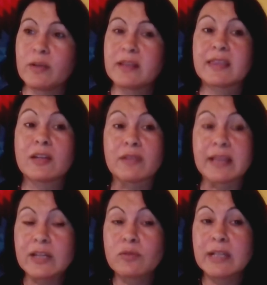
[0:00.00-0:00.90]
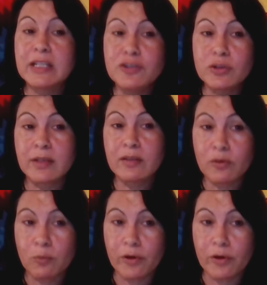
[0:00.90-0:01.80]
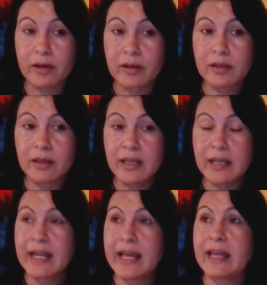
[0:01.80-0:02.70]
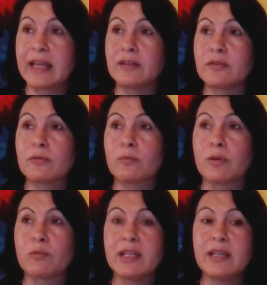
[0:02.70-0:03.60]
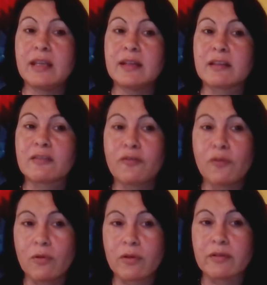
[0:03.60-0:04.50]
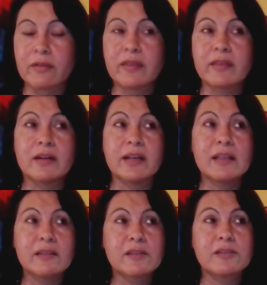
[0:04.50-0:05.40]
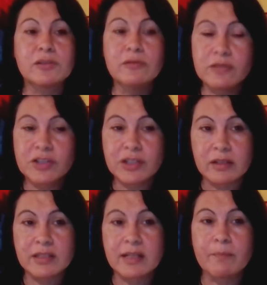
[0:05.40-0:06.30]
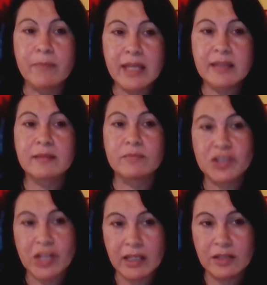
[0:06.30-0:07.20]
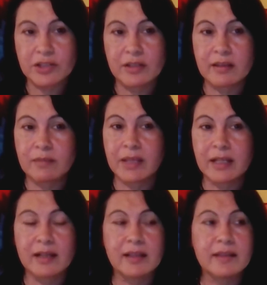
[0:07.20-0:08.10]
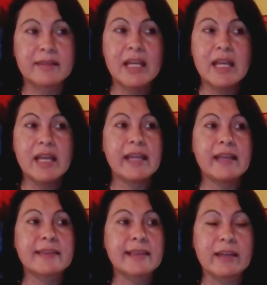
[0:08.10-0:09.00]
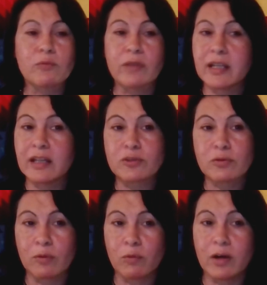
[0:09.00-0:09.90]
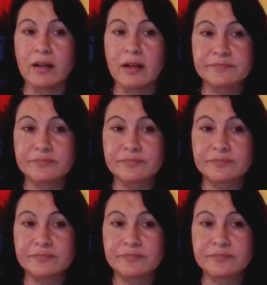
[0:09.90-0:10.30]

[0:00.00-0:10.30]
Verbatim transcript: ones that are literally doing the work. And what we need is for the institution to make some changes because it's like running into a wall.